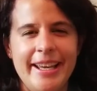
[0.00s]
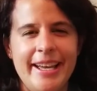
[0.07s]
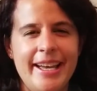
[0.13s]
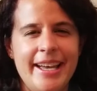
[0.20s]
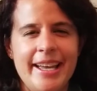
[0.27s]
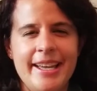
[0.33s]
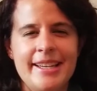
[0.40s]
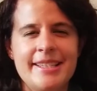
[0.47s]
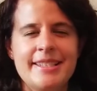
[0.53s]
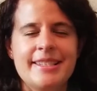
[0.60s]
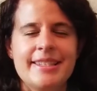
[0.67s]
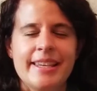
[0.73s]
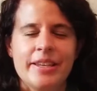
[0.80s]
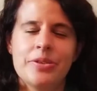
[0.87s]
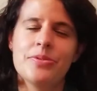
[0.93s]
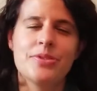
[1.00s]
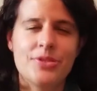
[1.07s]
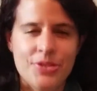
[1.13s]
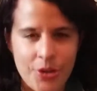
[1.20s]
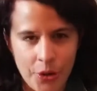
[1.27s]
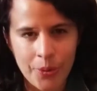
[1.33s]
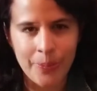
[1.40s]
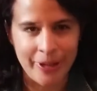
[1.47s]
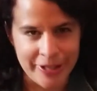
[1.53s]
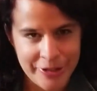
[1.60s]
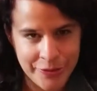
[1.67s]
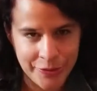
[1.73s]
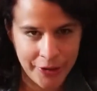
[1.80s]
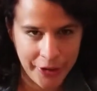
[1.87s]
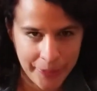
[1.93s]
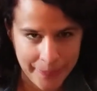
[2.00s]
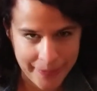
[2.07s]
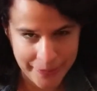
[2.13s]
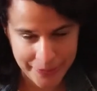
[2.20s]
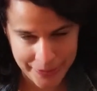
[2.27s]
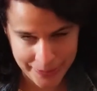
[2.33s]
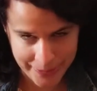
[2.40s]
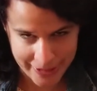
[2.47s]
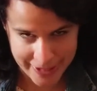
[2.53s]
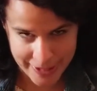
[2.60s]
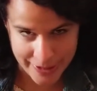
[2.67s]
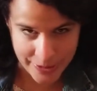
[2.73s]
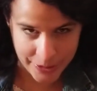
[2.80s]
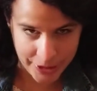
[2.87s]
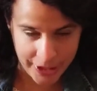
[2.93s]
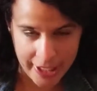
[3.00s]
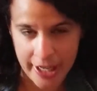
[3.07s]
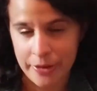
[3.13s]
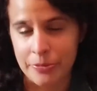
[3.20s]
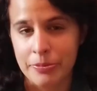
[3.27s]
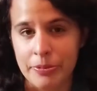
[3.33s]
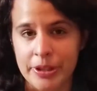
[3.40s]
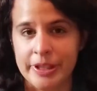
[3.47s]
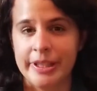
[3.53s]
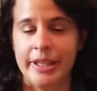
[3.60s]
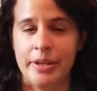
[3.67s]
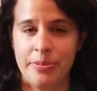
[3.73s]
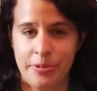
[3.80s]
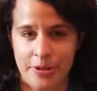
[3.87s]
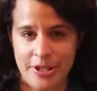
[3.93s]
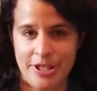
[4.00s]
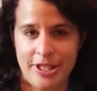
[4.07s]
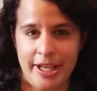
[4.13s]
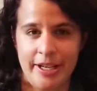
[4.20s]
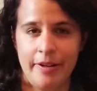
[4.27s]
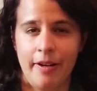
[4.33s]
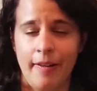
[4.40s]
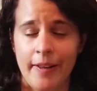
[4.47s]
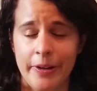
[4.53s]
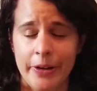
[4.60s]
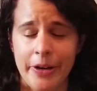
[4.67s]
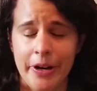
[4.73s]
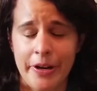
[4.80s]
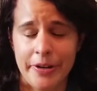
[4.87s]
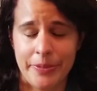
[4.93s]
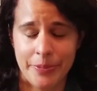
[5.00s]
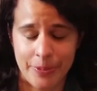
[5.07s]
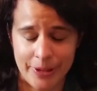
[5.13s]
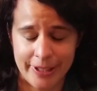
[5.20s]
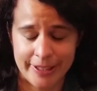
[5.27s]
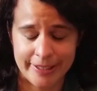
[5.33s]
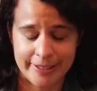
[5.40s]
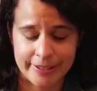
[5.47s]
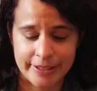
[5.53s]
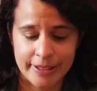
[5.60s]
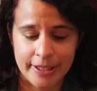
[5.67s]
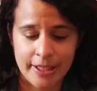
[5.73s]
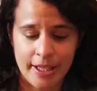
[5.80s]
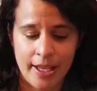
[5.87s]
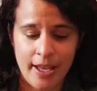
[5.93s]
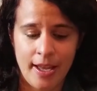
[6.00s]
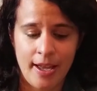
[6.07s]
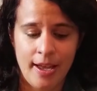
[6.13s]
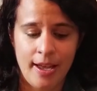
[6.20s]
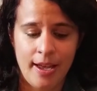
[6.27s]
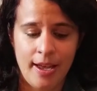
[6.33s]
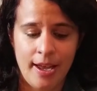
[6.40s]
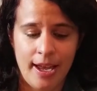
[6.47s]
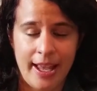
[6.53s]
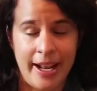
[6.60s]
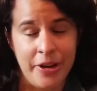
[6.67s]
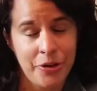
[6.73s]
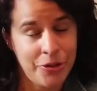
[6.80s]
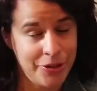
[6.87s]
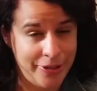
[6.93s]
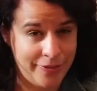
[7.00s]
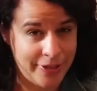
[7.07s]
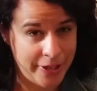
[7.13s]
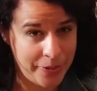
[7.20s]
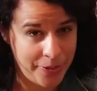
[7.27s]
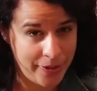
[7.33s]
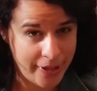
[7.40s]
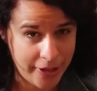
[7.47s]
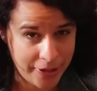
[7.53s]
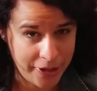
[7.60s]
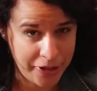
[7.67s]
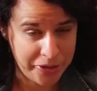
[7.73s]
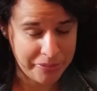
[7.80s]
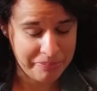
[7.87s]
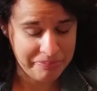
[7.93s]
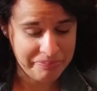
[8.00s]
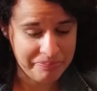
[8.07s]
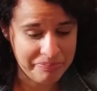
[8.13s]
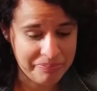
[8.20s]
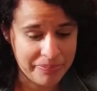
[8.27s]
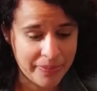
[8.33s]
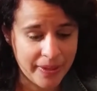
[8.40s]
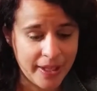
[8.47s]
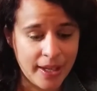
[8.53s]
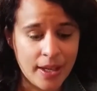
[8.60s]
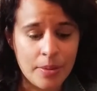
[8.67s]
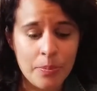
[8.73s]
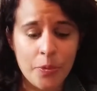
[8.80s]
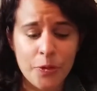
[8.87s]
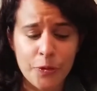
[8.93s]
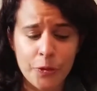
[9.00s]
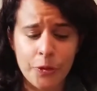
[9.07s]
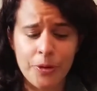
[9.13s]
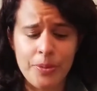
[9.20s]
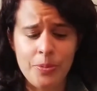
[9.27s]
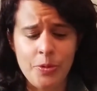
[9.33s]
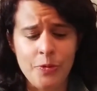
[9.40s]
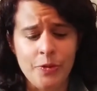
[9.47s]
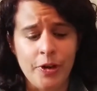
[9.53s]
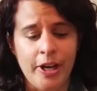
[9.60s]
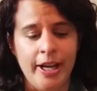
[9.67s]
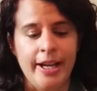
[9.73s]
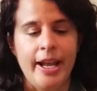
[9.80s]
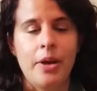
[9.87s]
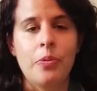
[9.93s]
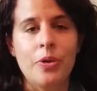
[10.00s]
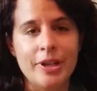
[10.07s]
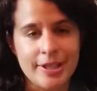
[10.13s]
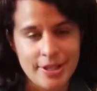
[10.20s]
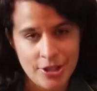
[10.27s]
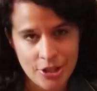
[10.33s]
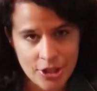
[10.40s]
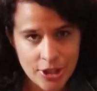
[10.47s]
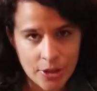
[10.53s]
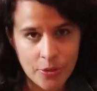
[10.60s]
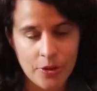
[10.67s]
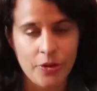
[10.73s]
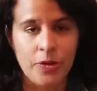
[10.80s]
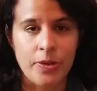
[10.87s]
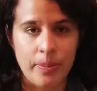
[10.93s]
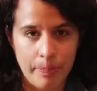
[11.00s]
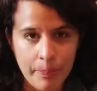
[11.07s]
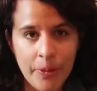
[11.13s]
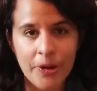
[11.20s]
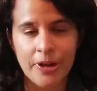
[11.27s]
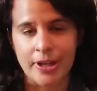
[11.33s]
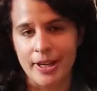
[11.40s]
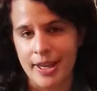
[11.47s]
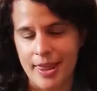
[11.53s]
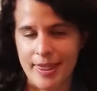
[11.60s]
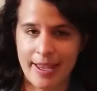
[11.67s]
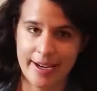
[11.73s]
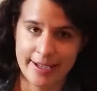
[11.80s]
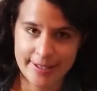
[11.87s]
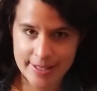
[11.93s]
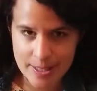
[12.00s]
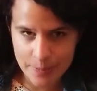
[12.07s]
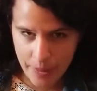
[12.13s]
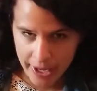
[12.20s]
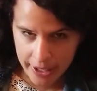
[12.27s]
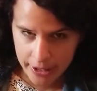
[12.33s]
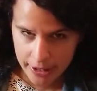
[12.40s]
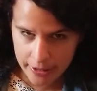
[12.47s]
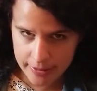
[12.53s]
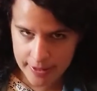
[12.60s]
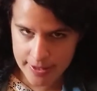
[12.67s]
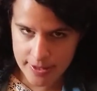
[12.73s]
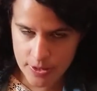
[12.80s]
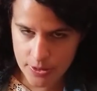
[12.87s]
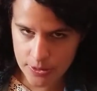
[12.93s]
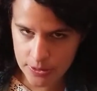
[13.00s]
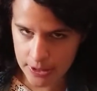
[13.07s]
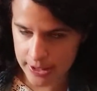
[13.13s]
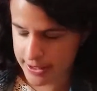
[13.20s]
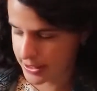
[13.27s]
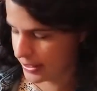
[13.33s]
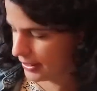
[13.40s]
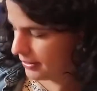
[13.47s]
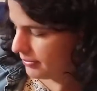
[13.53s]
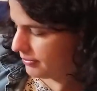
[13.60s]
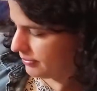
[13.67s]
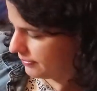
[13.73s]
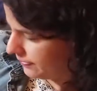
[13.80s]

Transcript: guys, thank you so much for helping with my story. I really appreciate all your hard work, and I couldn't have done it without you. Before we move on, I wanted to share with you the book that inspired the story time.